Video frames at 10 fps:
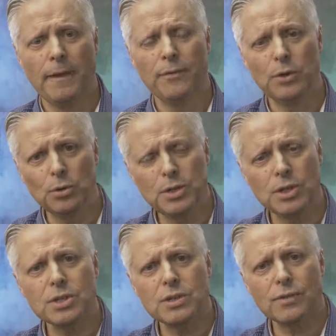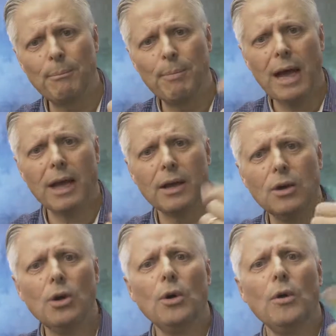The audience come back
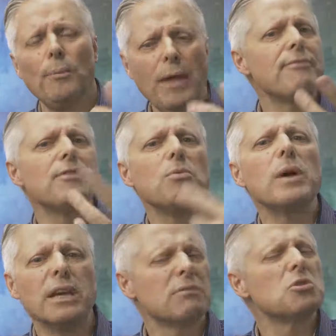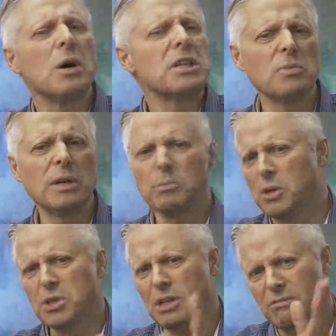every week, twice a week,
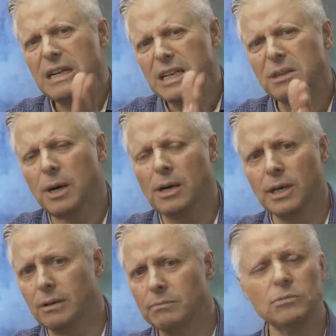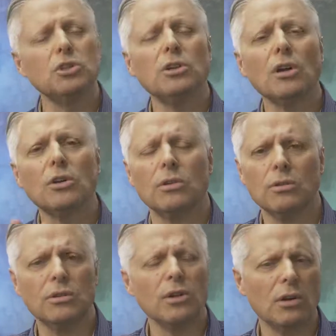because they're really in the market. You don't know
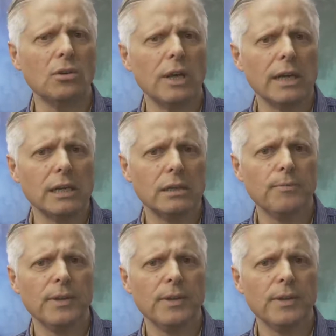who they are.